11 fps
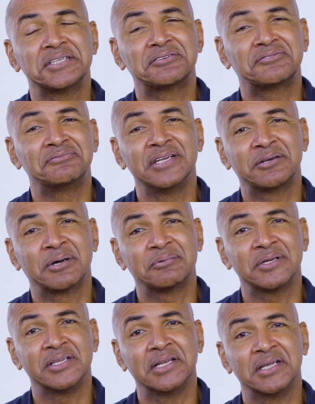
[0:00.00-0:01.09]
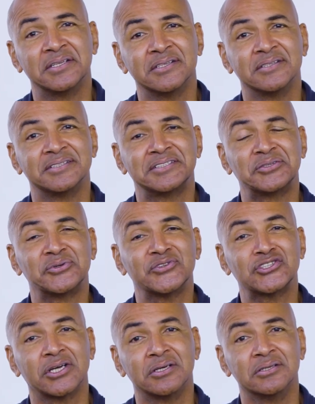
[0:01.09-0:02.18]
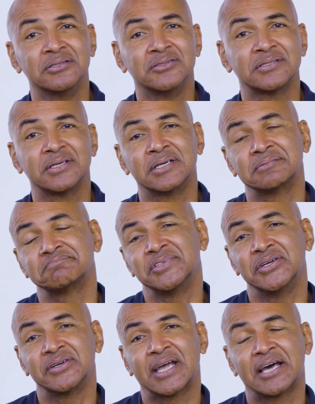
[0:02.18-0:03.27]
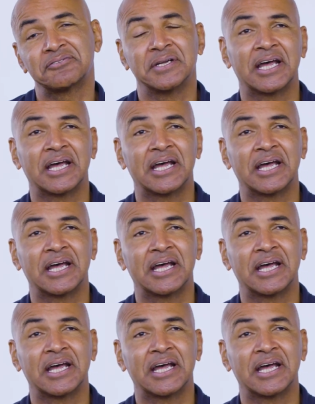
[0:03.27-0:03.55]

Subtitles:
Did really quite well in London, did all the shows like, you know, Catherine